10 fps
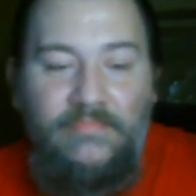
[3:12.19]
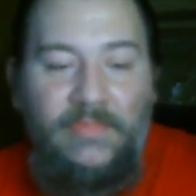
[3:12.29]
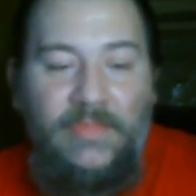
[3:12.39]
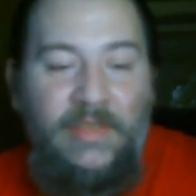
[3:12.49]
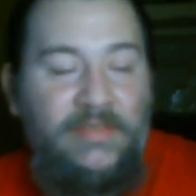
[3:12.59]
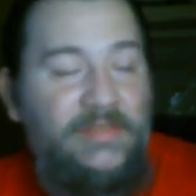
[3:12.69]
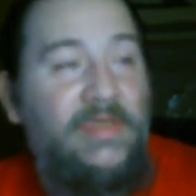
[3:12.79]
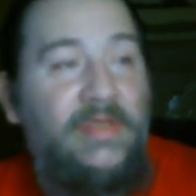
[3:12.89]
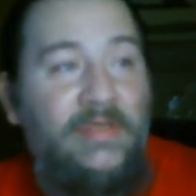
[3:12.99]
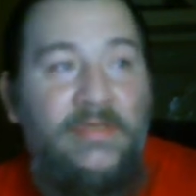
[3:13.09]
it's
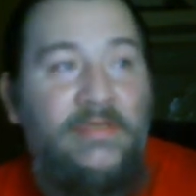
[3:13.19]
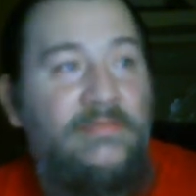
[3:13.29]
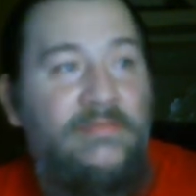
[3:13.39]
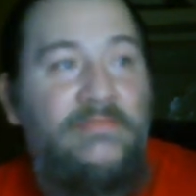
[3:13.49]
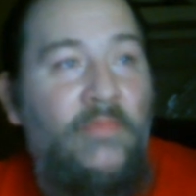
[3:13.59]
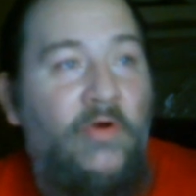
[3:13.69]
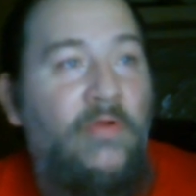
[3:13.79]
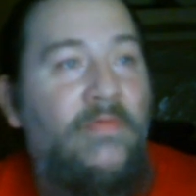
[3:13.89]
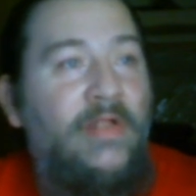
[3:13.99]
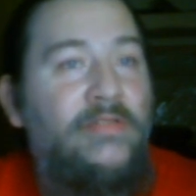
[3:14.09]
getting
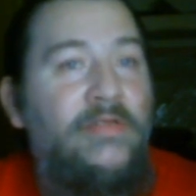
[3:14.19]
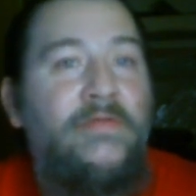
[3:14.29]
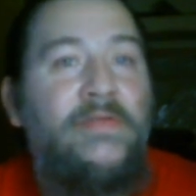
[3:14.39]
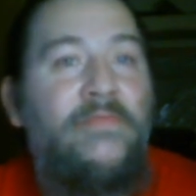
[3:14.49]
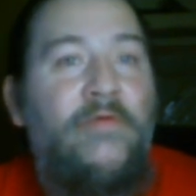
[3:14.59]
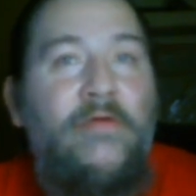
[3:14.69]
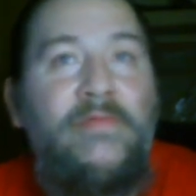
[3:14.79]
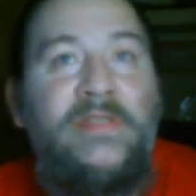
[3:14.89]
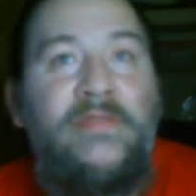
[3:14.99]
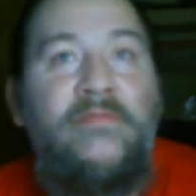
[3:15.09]
more well known in what
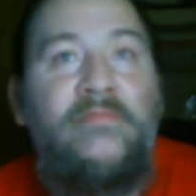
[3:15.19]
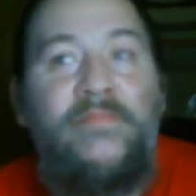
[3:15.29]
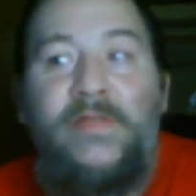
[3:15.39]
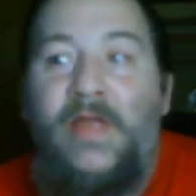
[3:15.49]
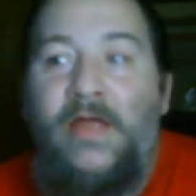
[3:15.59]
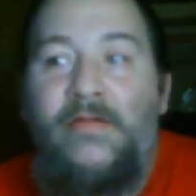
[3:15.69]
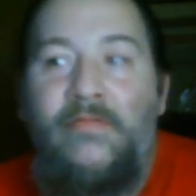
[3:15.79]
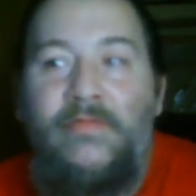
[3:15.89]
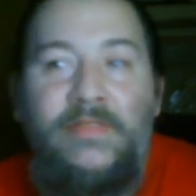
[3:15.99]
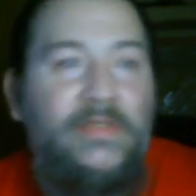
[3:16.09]
we do, but not
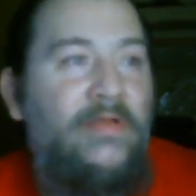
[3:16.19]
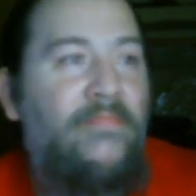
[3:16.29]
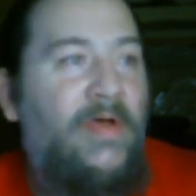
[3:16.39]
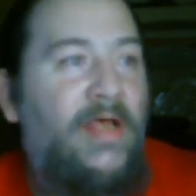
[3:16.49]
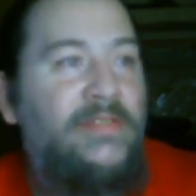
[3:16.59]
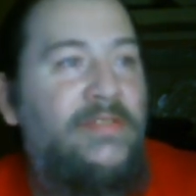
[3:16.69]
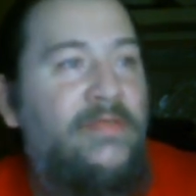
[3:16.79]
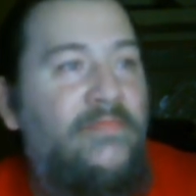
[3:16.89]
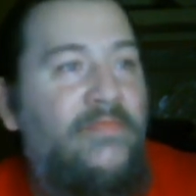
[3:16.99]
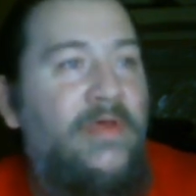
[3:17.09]
always in a
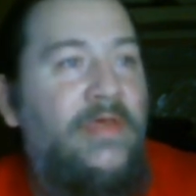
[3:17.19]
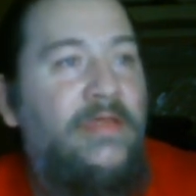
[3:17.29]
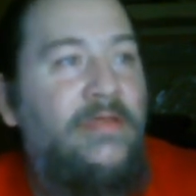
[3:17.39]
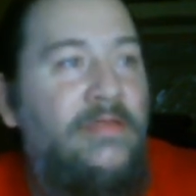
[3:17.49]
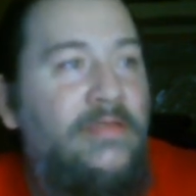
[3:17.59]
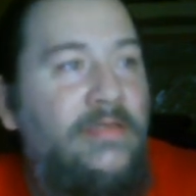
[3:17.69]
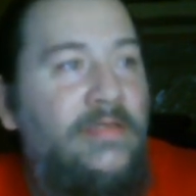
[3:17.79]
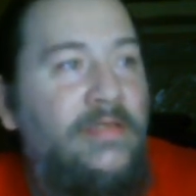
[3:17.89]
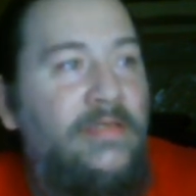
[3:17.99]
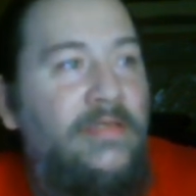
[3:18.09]
positive way.
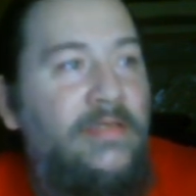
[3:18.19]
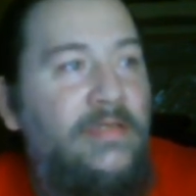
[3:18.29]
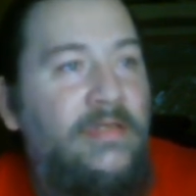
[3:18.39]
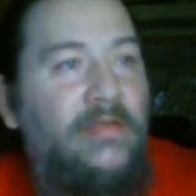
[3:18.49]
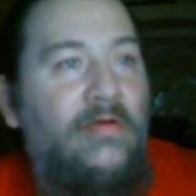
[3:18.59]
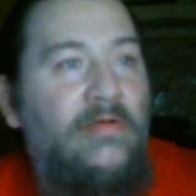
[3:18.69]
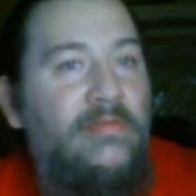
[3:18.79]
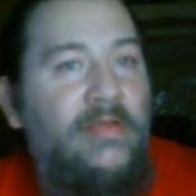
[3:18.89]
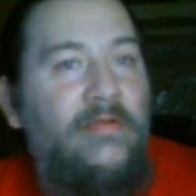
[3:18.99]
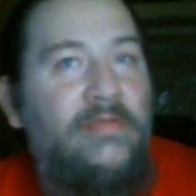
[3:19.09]

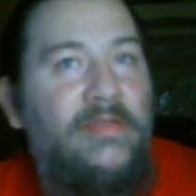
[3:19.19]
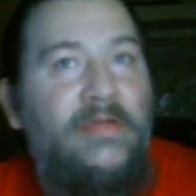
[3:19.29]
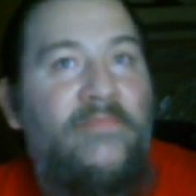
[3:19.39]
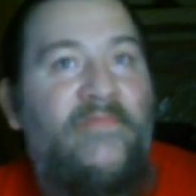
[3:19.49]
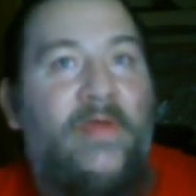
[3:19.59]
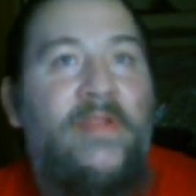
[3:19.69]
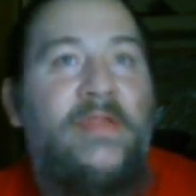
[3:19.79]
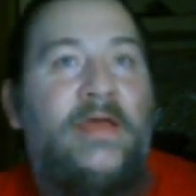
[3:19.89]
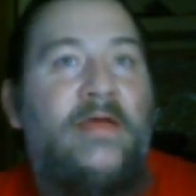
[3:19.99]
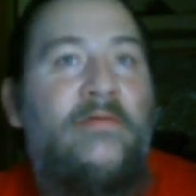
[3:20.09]
They're
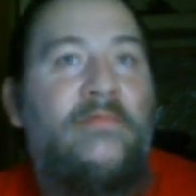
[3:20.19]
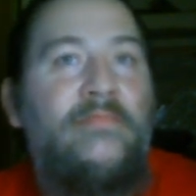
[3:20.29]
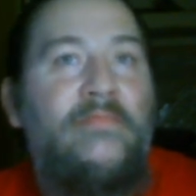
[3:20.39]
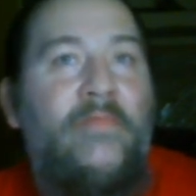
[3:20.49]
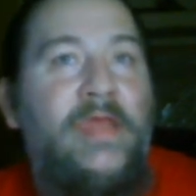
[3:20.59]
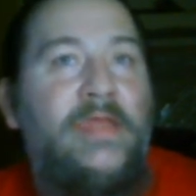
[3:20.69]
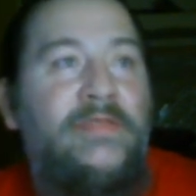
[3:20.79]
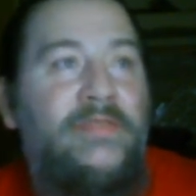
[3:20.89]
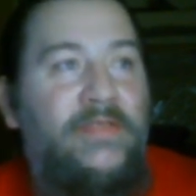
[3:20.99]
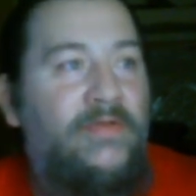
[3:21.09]
finding out
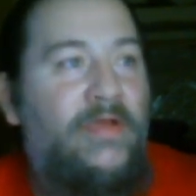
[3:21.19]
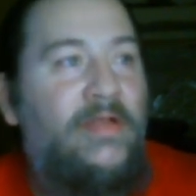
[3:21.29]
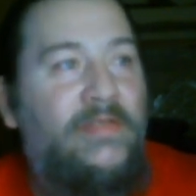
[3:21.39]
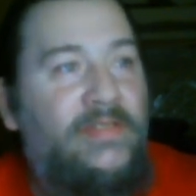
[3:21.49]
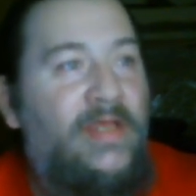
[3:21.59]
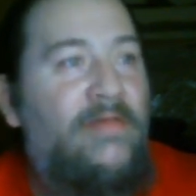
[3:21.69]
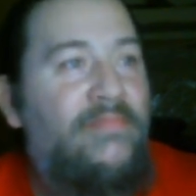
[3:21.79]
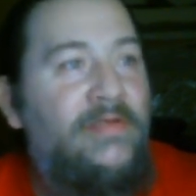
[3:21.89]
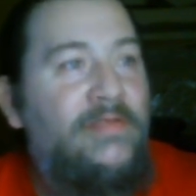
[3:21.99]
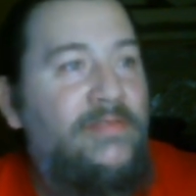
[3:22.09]
ways to try to stop us,